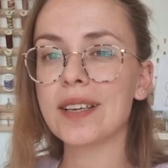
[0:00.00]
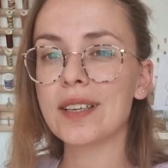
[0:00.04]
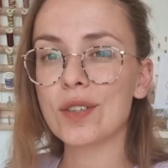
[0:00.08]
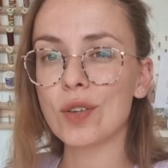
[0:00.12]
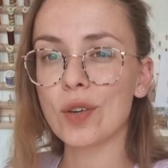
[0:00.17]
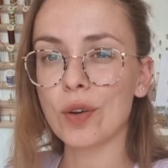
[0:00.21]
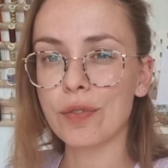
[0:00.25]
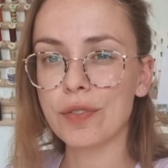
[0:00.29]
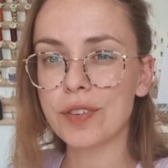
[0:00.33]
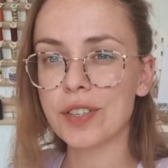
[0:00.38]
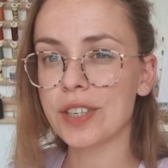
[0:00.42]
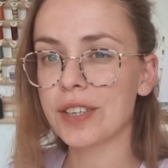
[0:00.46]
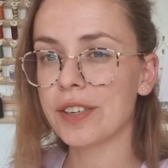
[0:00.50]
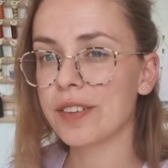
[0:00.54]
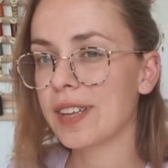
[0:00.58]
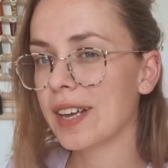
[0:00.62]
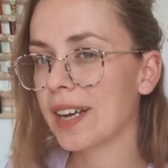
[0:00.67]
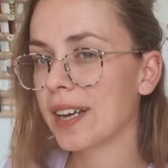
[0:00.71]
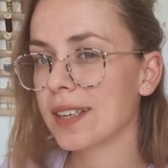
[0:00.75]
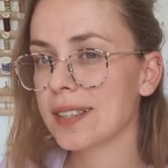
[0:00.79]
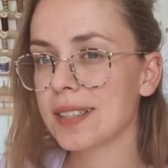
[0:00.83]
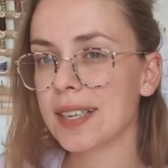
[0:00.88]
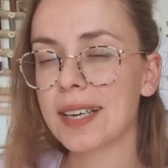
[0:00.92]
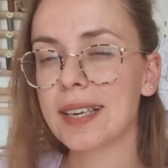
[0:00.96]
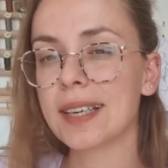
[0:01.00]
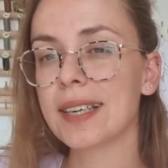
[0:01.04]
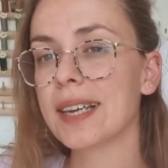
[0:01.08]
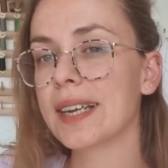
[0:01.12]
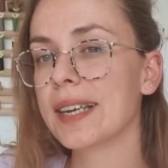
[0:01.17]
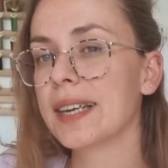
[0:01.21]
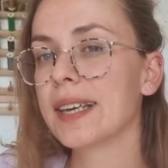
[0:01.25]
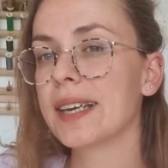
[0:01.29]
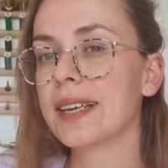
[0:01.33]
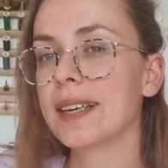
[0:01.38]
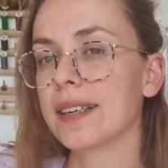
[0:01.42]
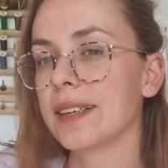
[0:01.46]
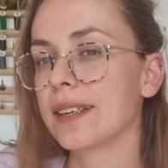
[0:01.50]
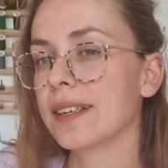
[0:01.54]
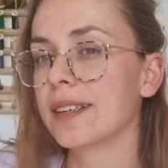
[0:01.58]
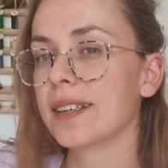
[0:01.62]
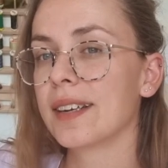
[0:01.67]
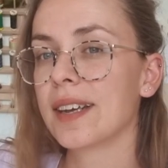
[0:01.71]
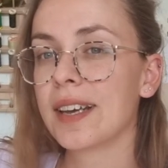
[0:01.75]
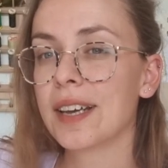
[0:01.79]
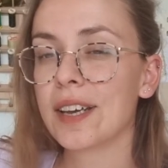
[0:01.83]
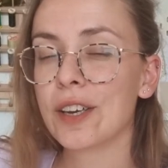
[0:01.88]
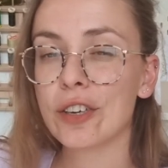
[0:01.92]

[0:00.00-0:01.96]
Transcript: softer things like linen and